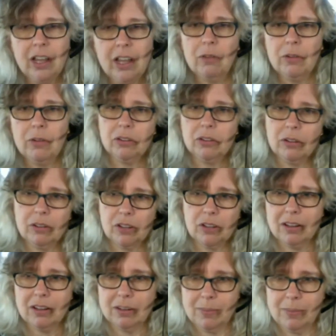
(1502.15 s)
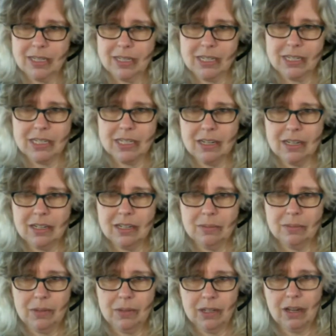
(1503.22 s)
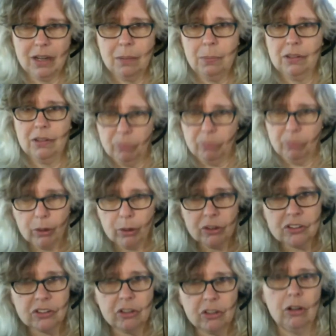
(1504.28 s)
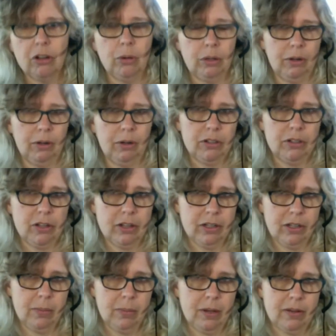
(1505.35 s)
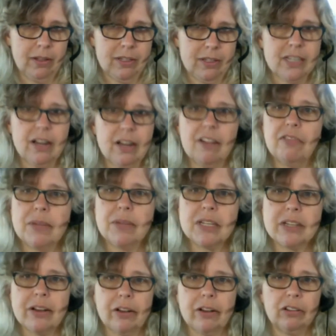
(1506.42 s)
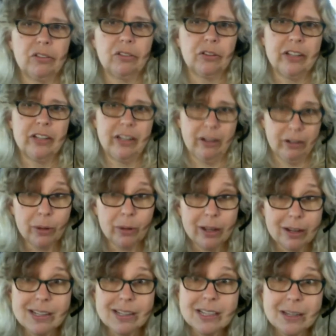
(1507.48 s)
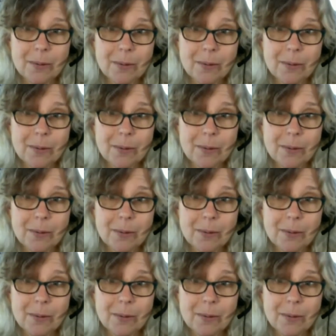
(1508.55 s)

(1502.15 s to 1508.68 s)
And we sort of talked about this a couple of perches ago when we were talking about the self-massage for knee arthritis.